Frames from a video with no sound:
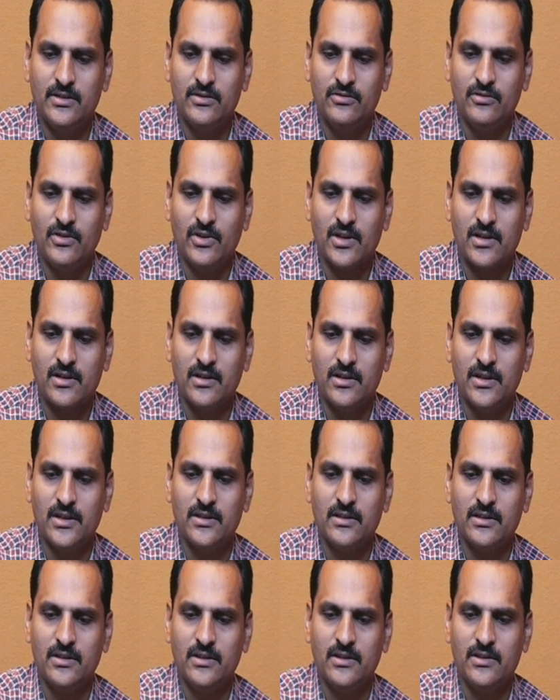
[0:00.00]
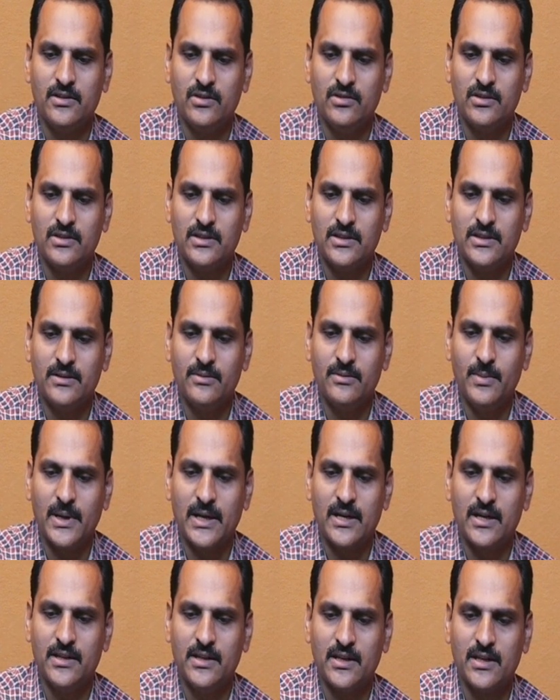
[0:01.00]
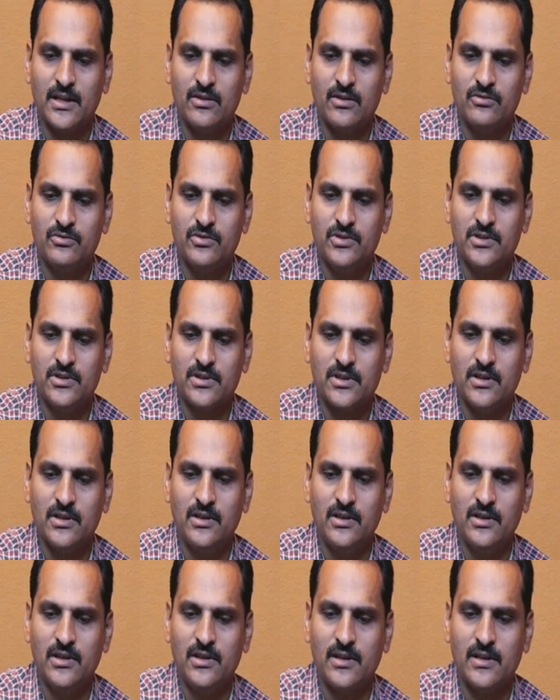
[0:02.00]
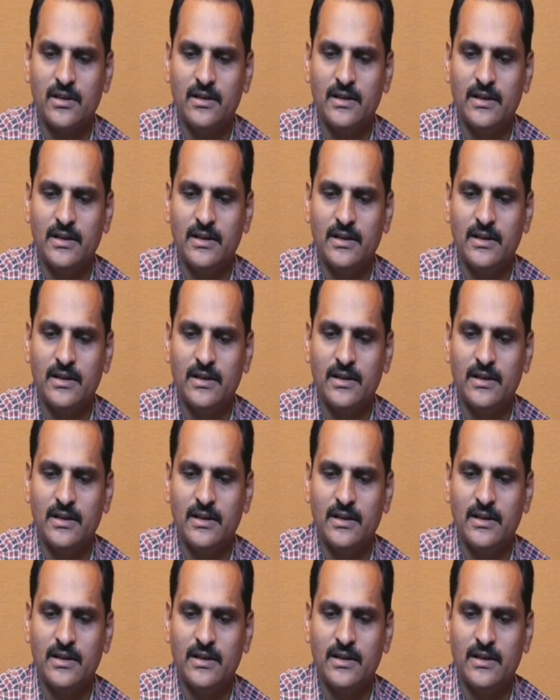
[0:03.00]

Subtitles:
work done, without mechanical work or